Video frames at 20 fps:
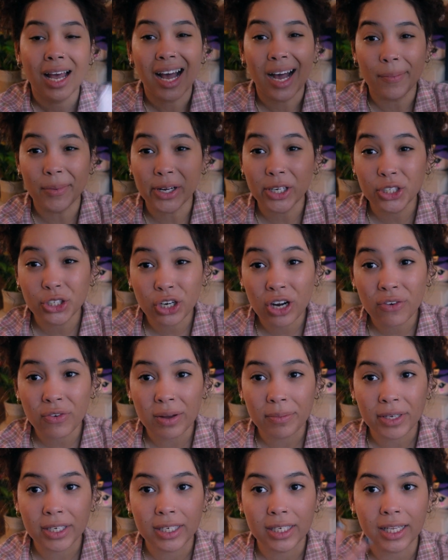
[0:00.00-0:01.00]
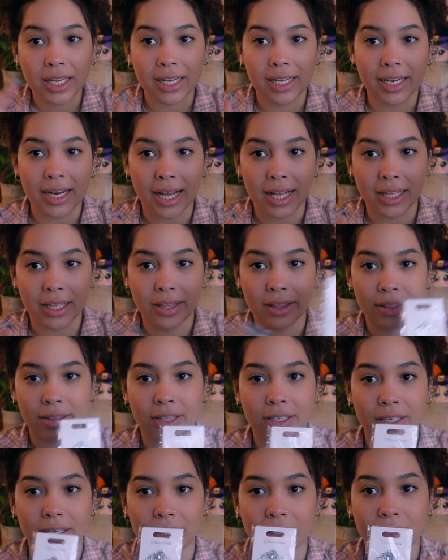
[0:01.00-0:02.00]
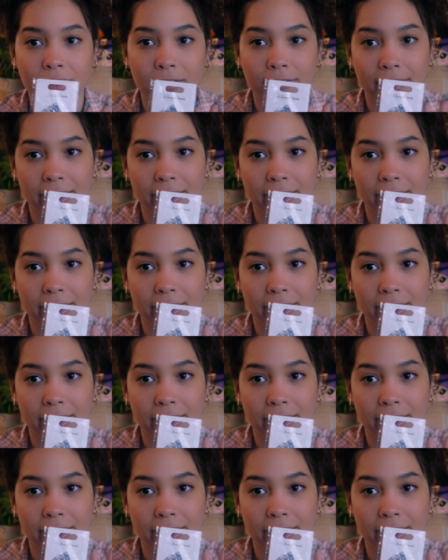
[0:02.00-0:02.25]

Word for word: I'm not sure if I'm gonna like get the